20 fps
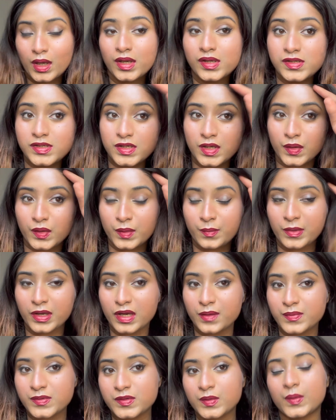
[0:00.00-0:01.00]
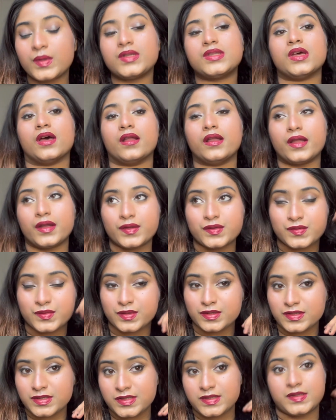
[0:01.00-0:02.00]
So the makeup is all done, and as you
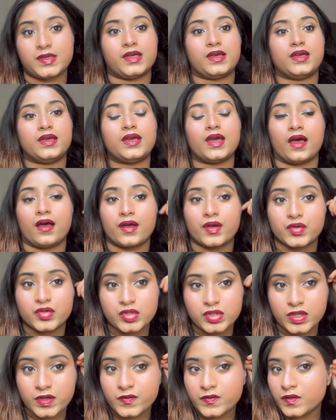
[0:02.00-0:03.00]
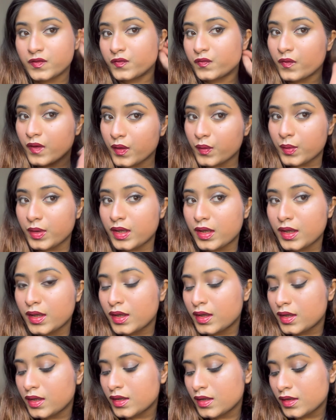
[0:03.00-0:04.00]
can see, I achieved a very
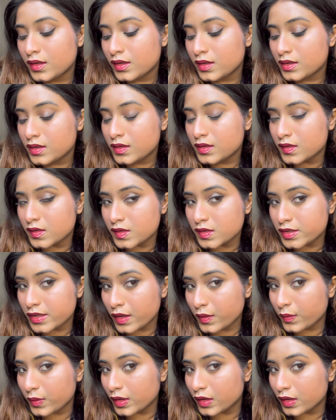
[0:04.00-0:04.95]
dewy